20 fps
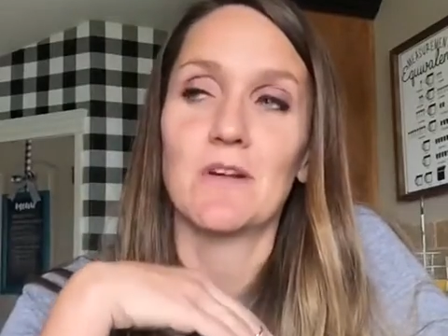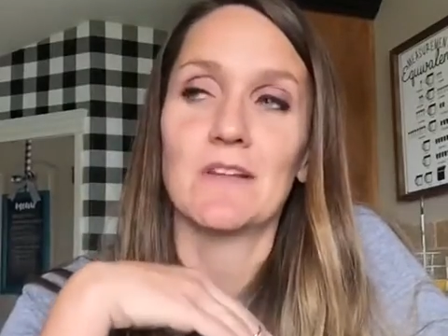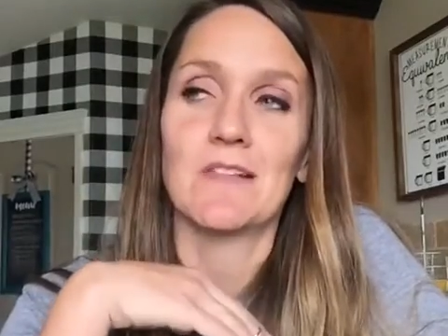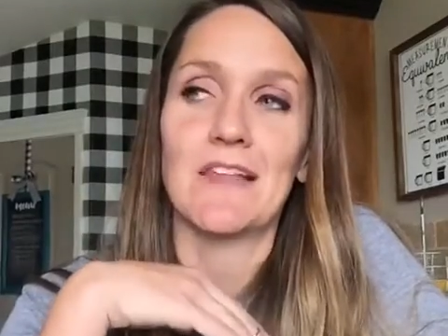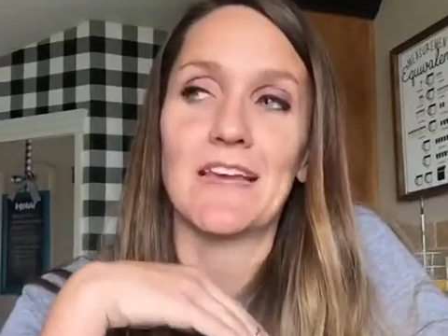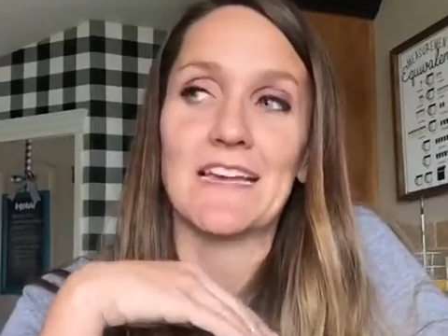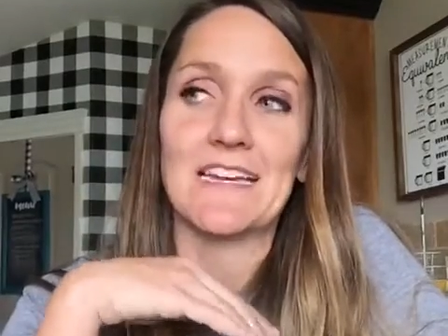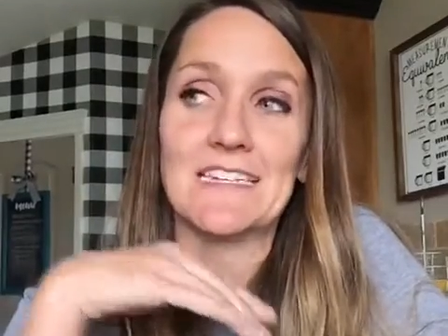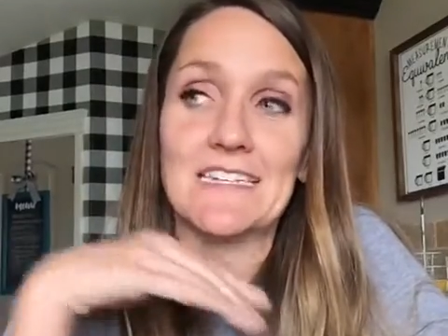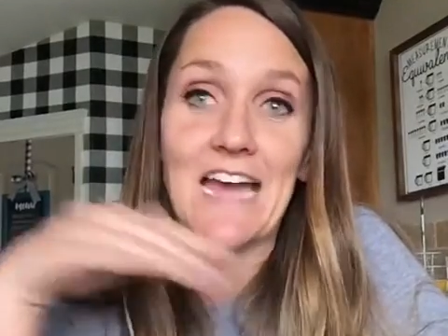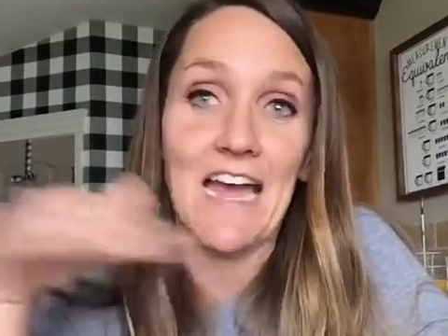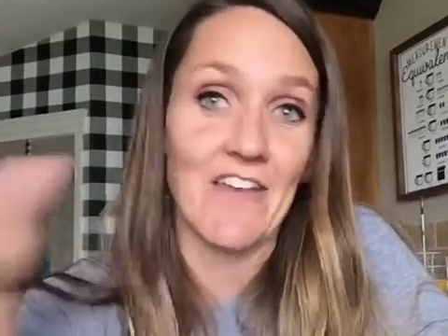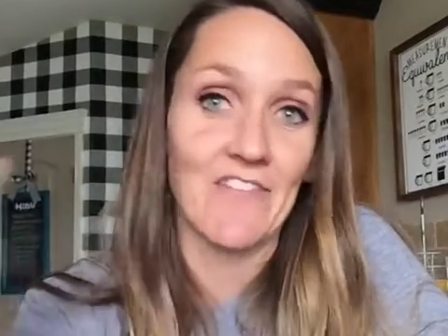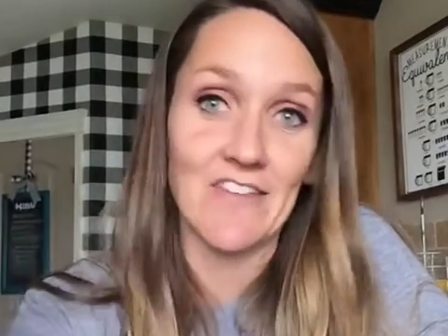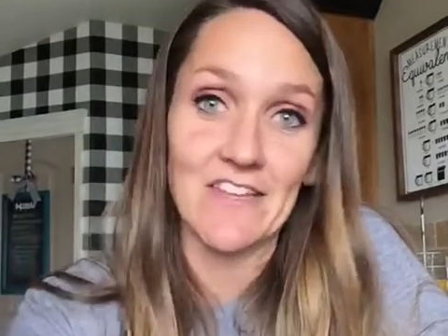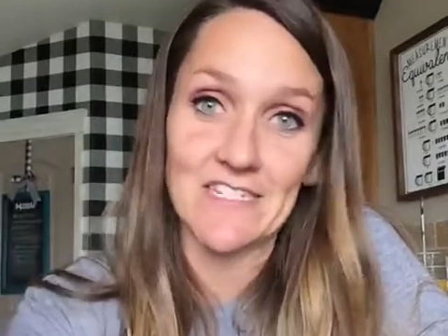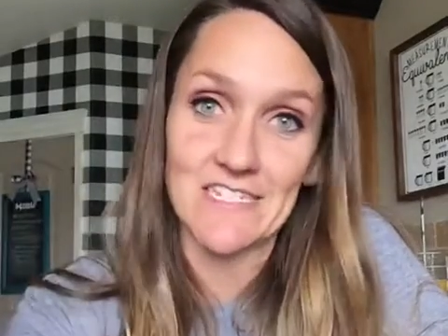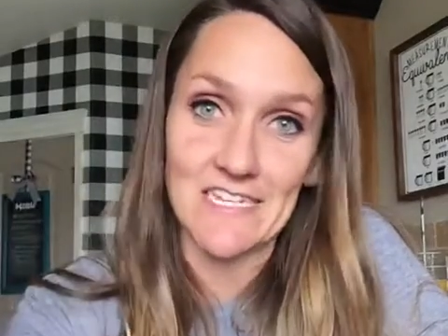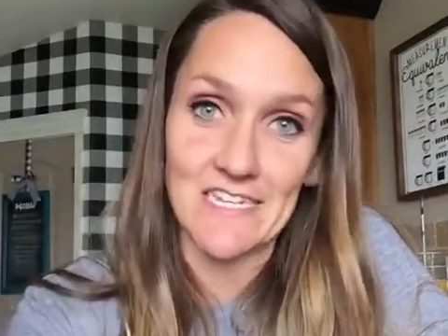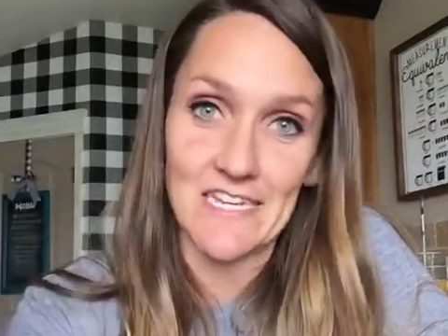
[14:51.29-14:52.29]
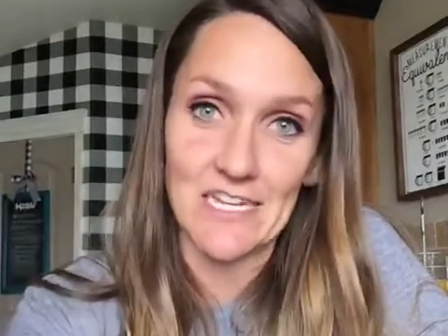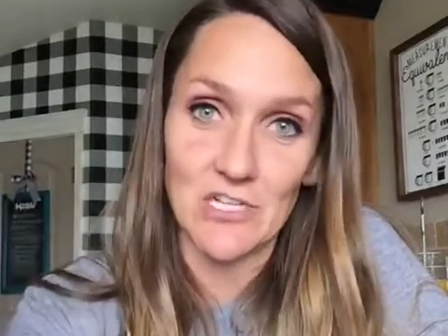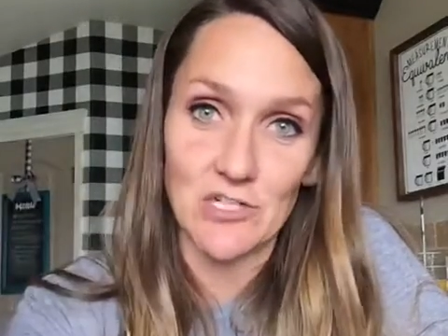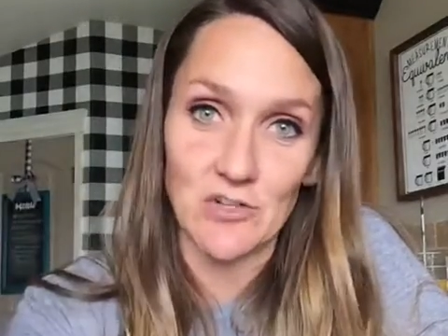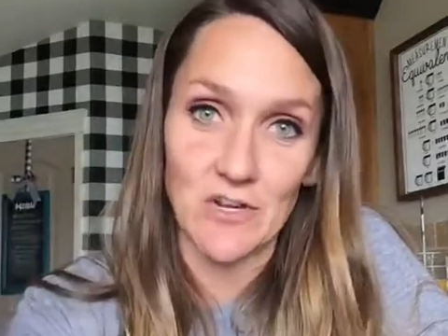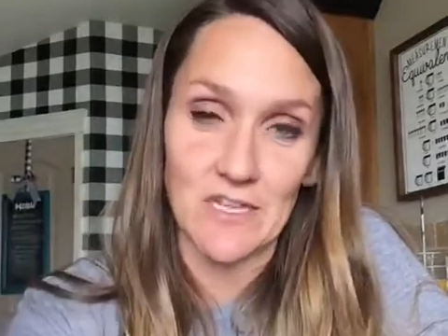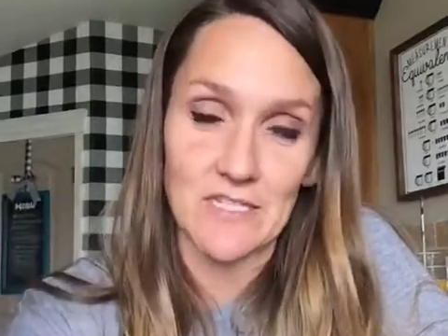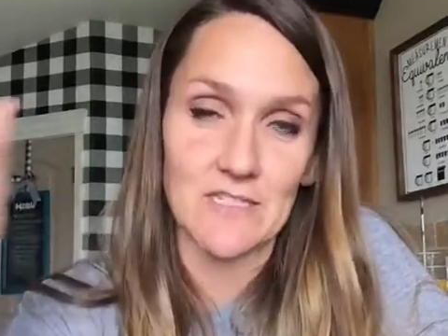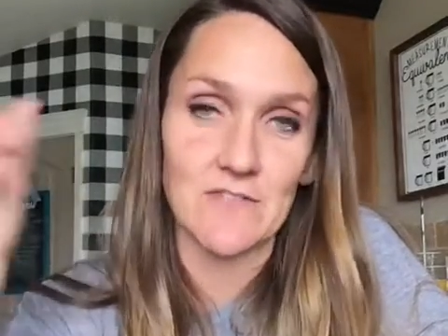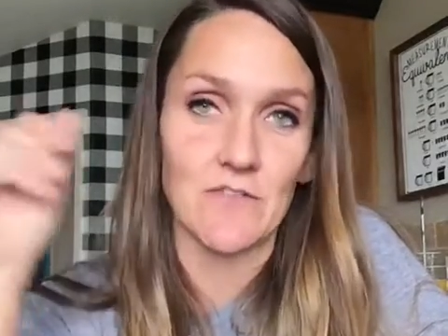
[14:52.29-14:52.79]
like dive into heat
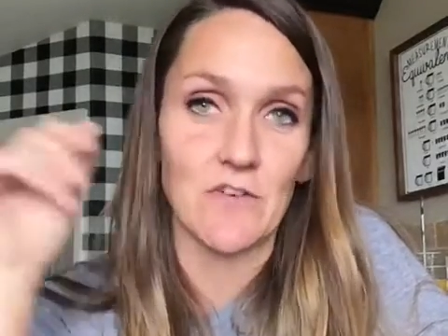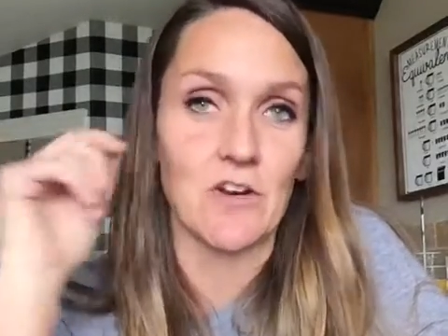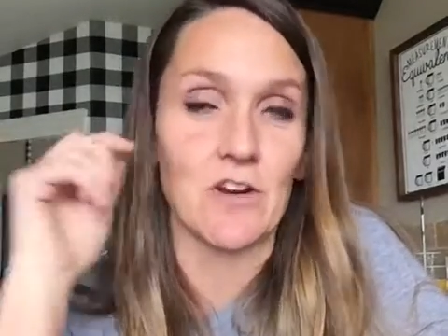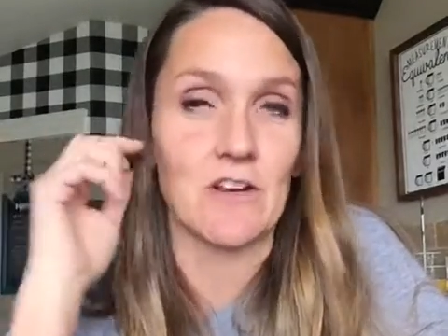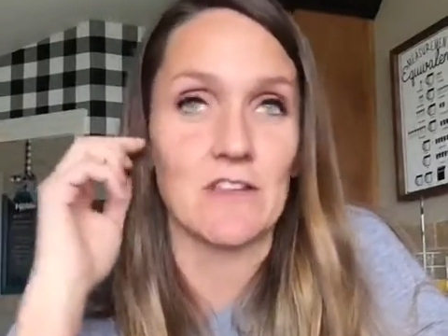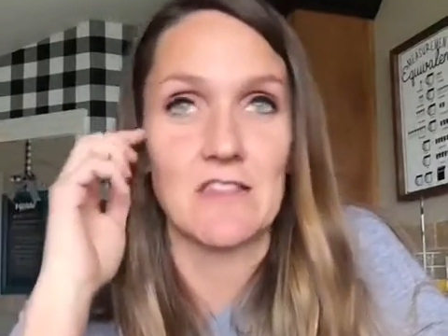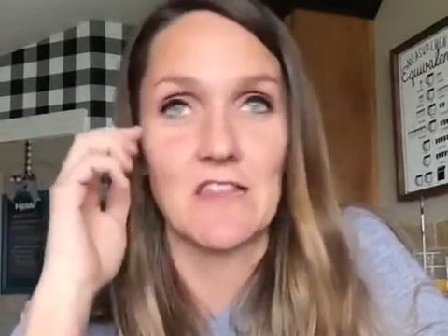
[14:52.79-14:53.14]
transfer.